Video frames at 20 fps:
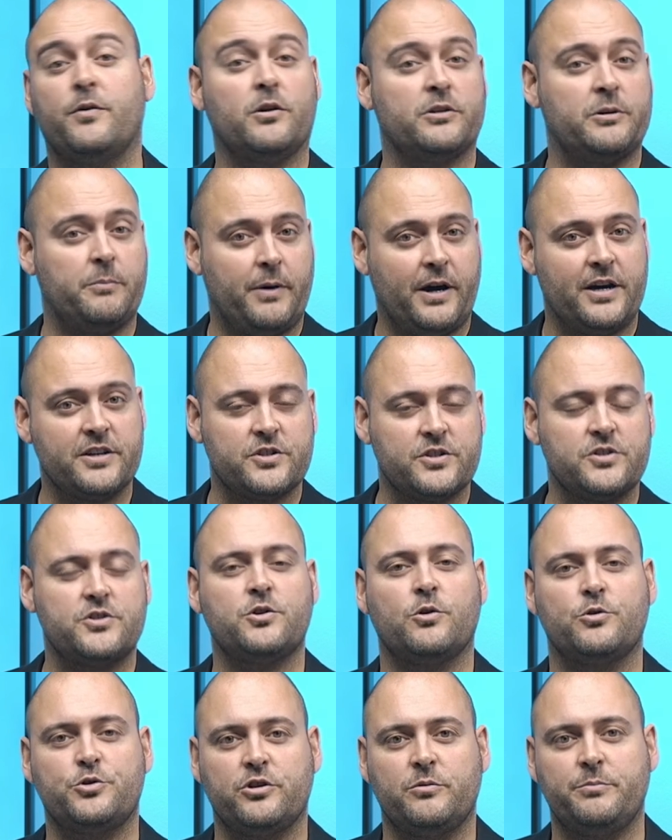the buzz on
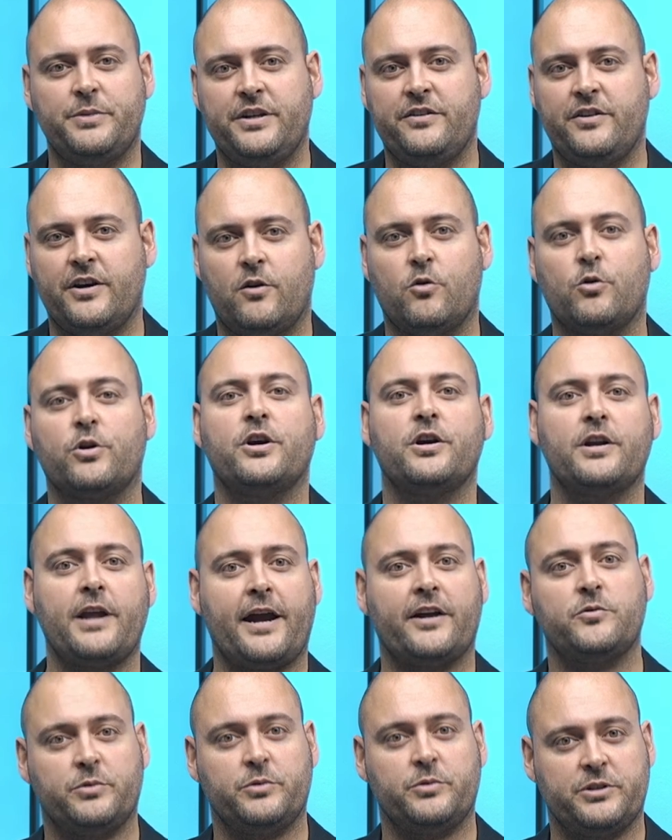social media, or
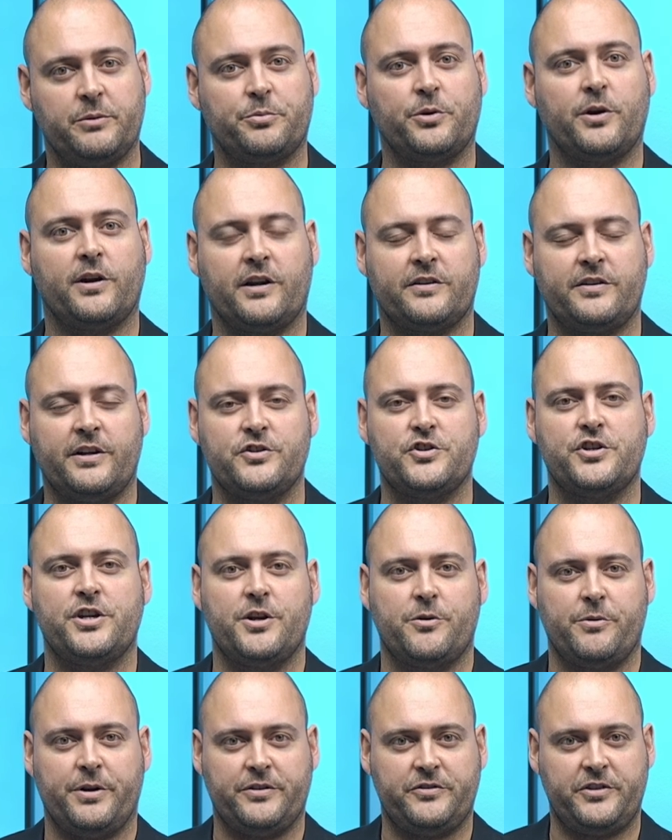connect with the product
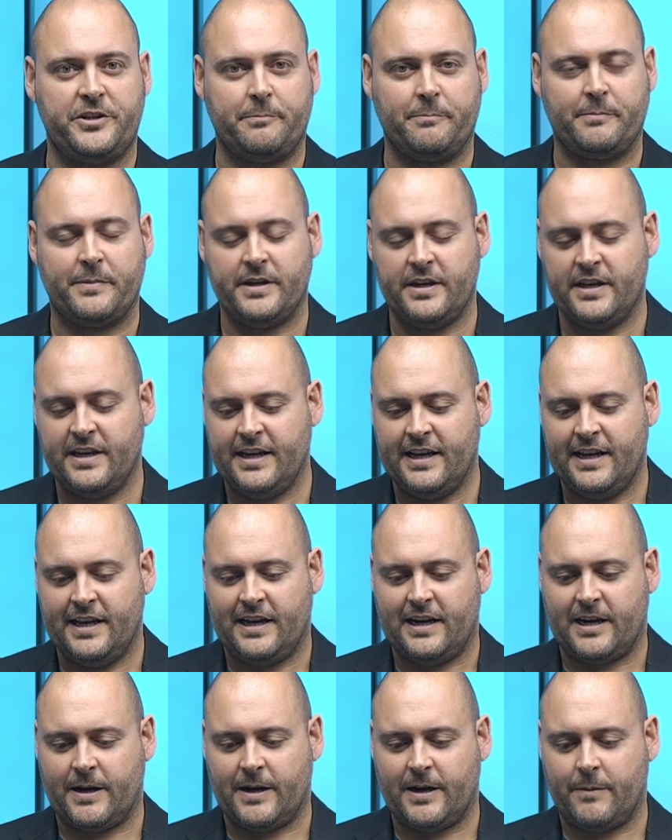engineering team.
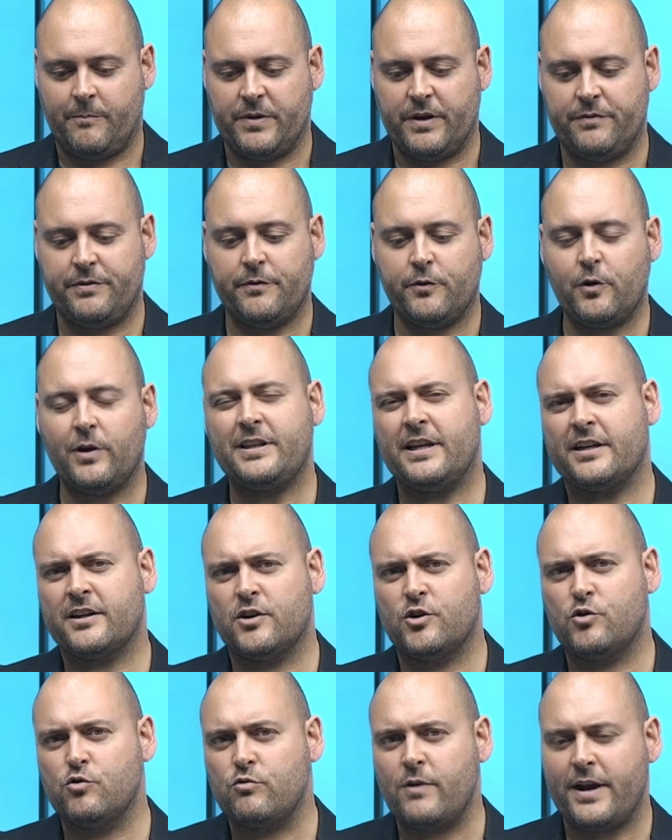If you've got
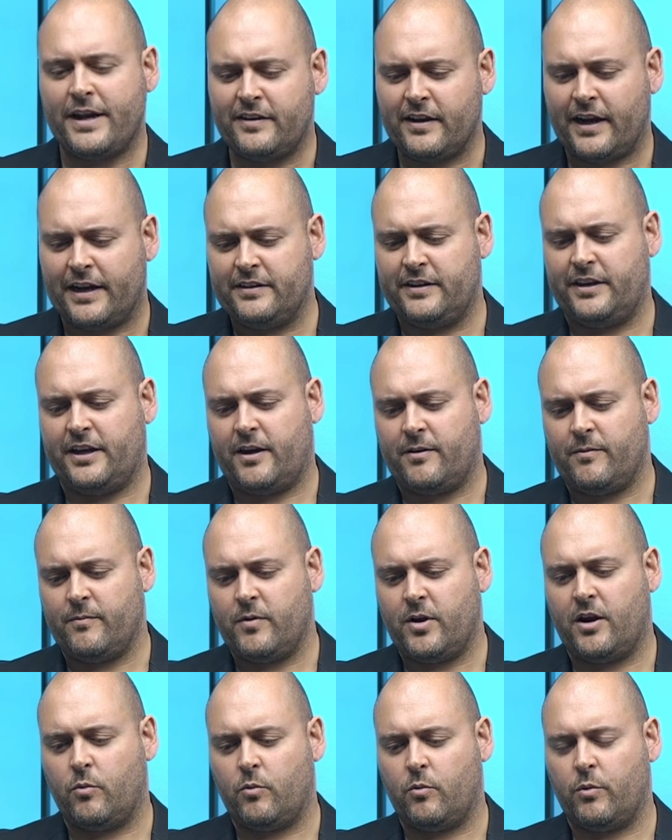that great idea
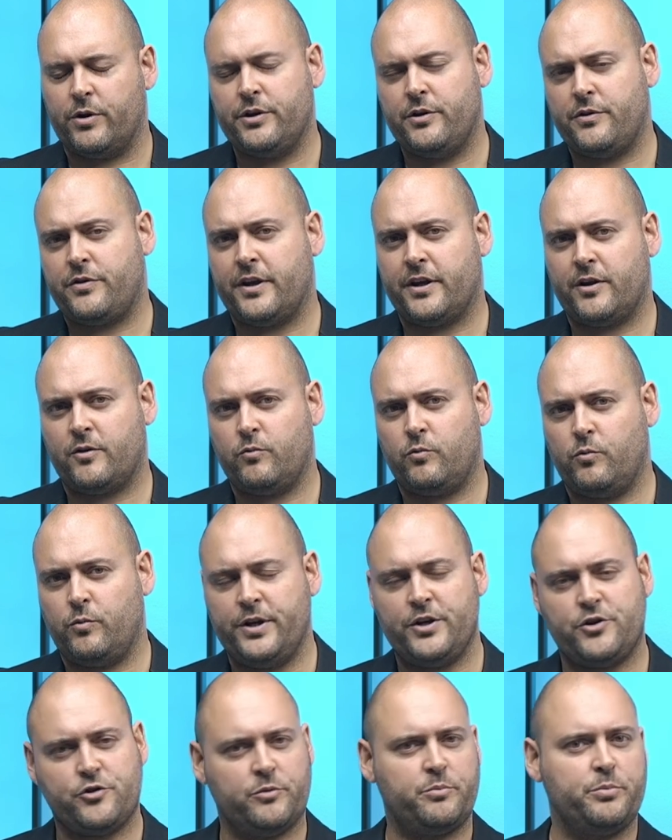where you think
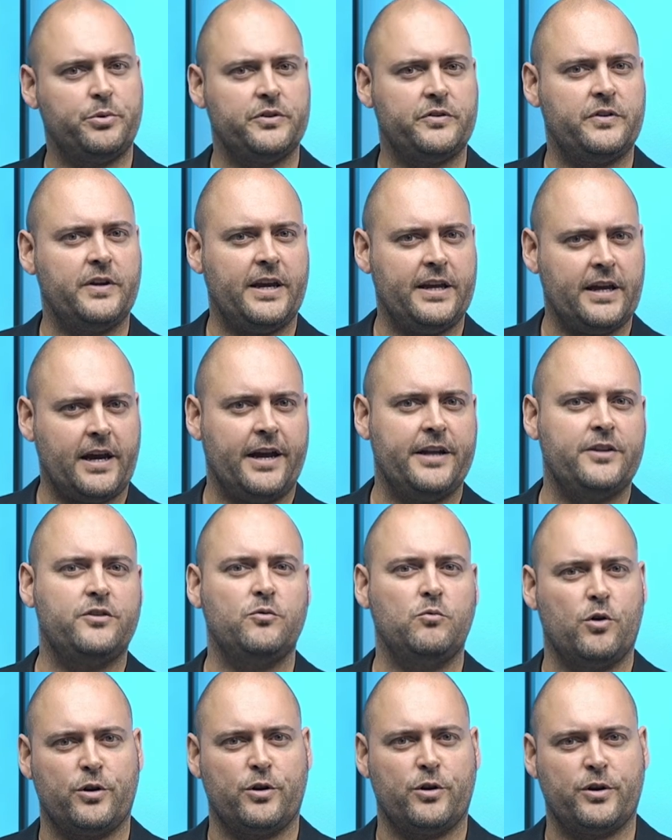we should put AI to
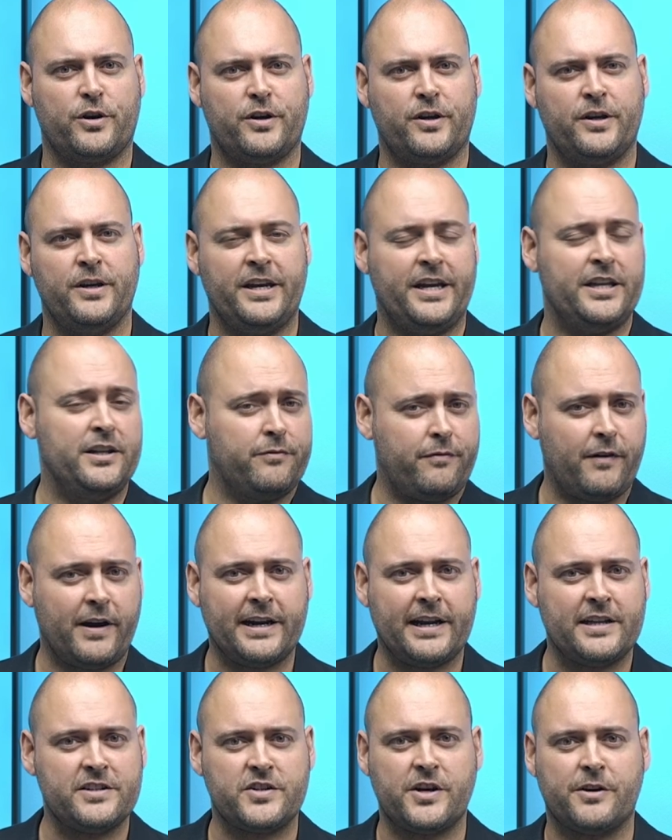work in the
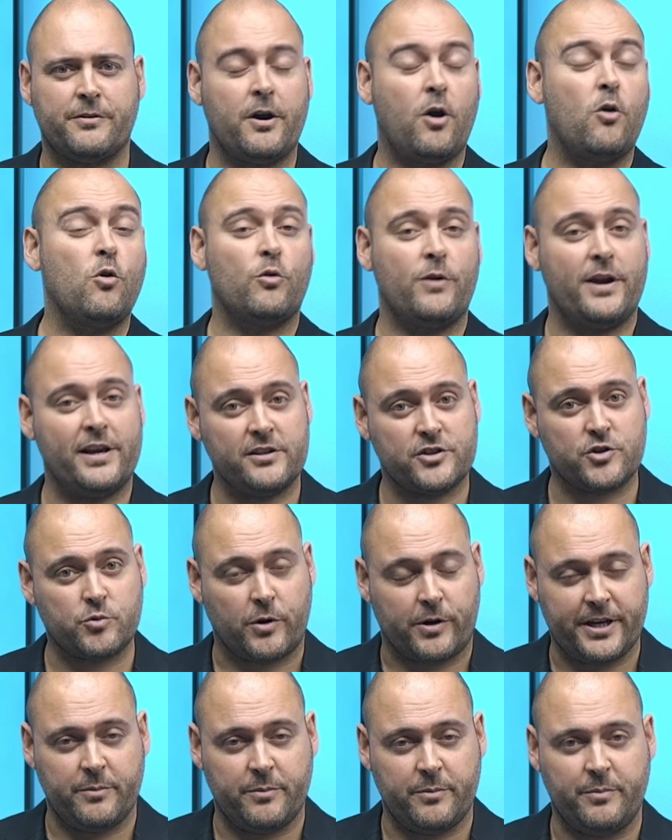finance area or
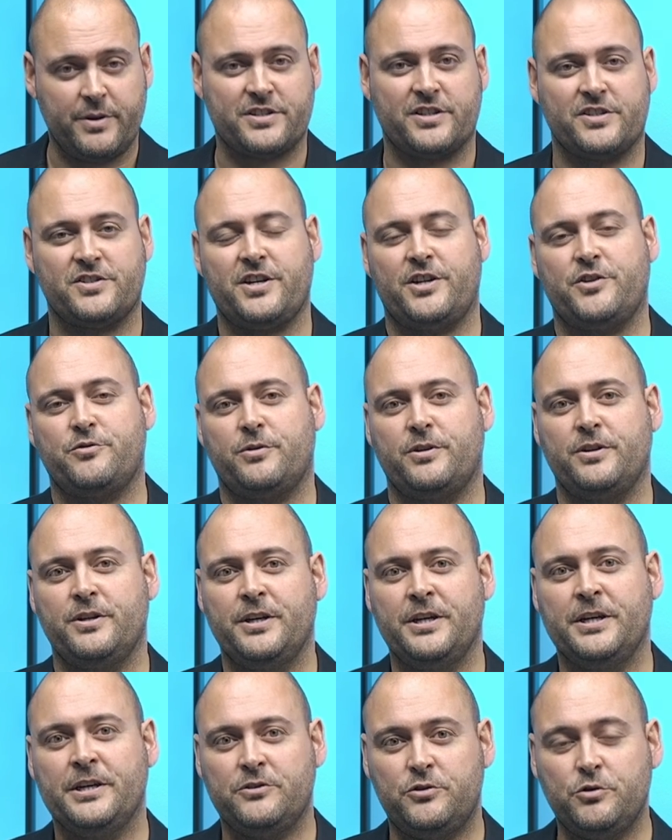elsewhere in Business Central,
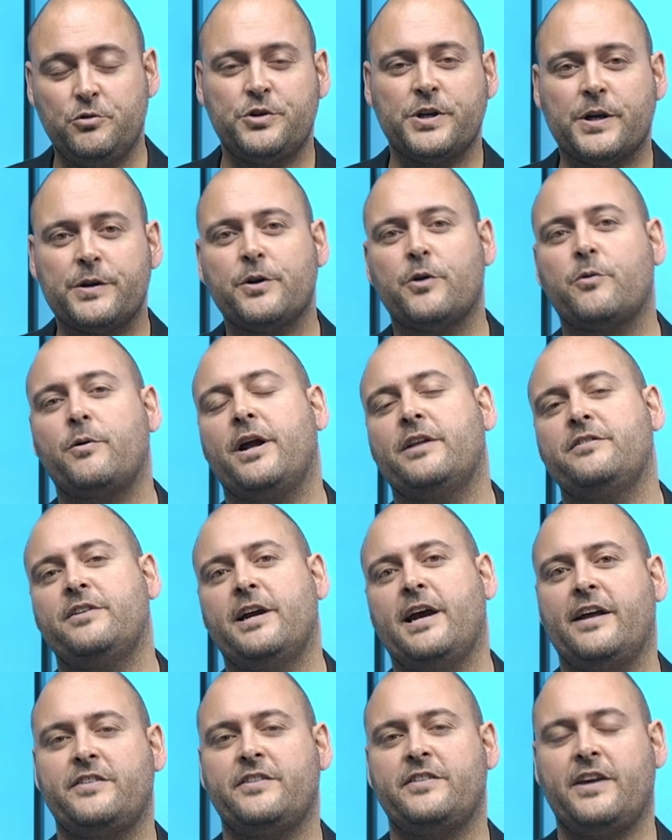do share your
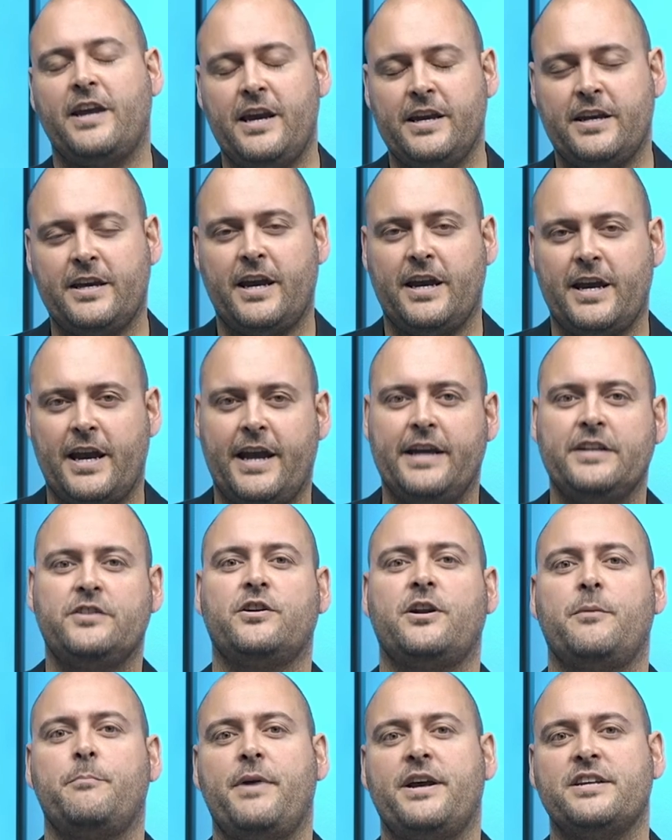idea at
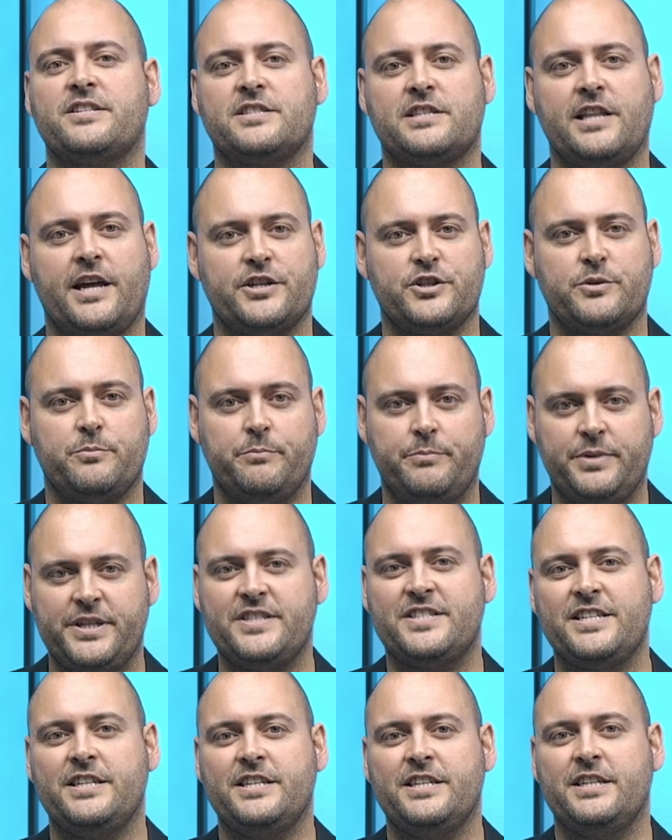
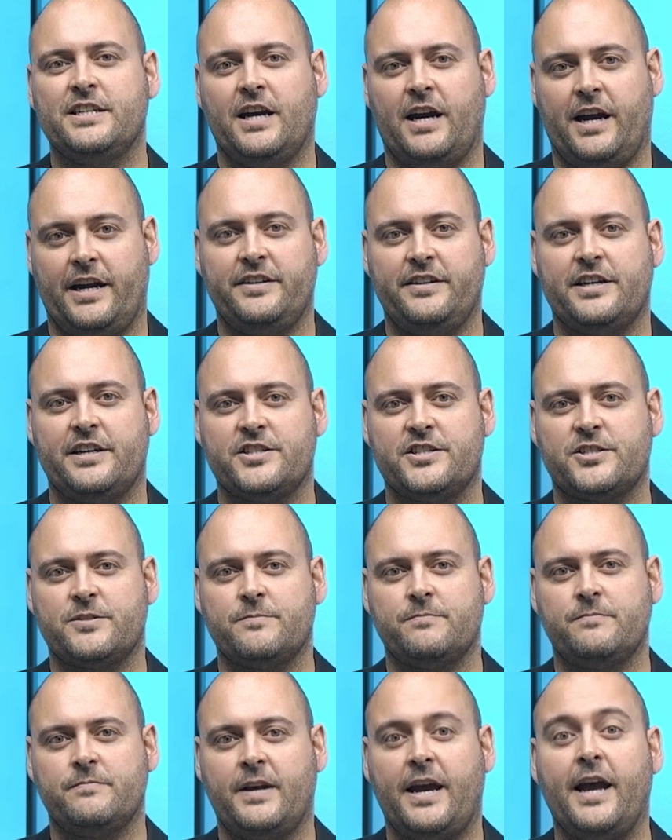aka.ms/bcideas.
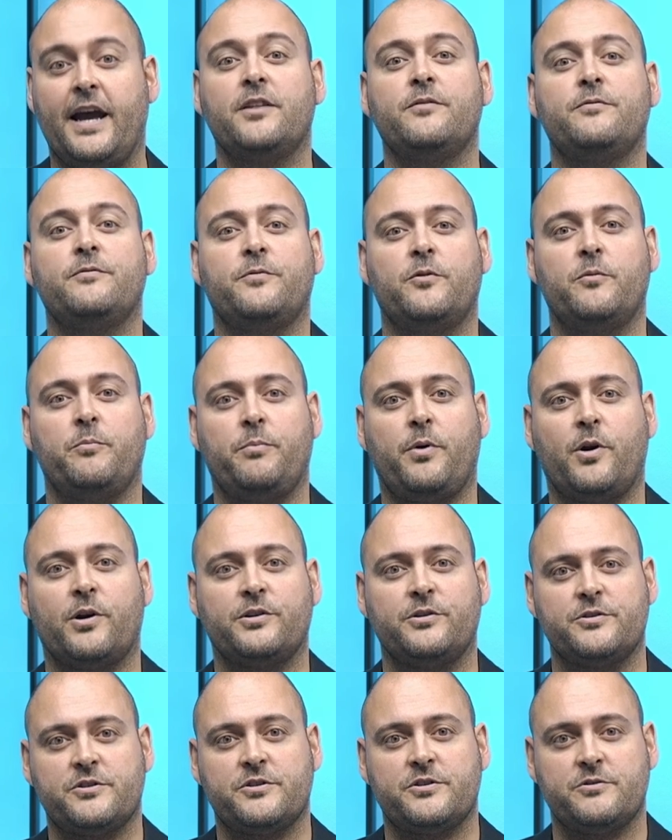And for
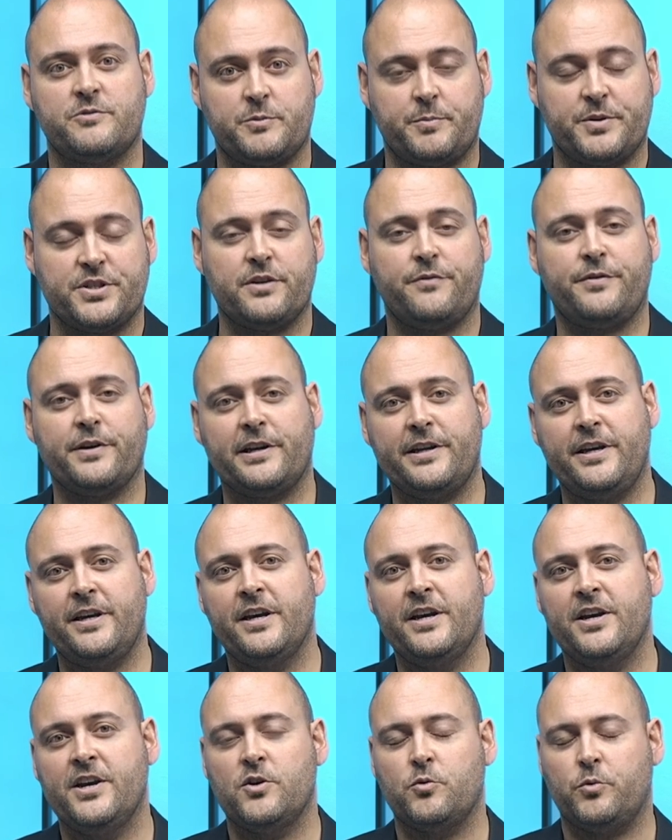partners specifically,
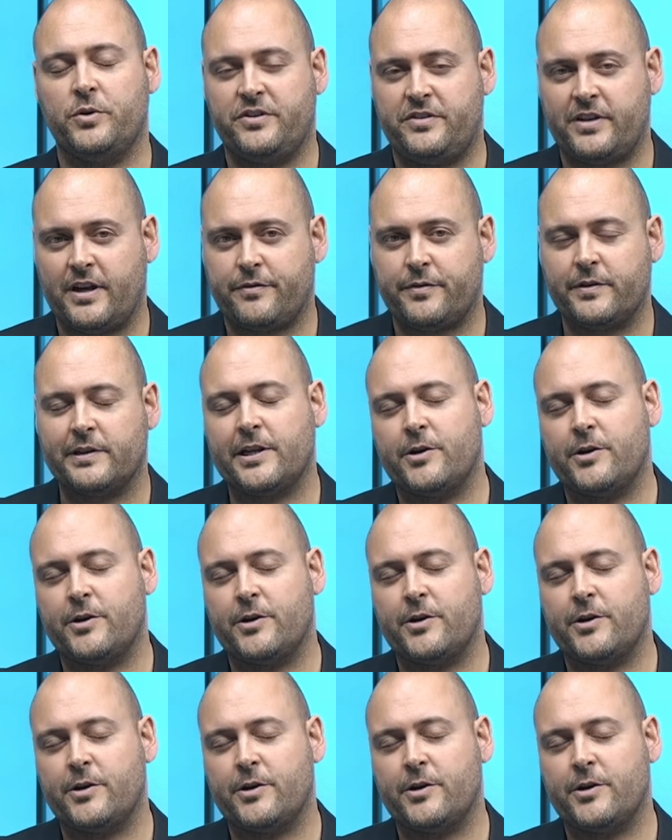we definitely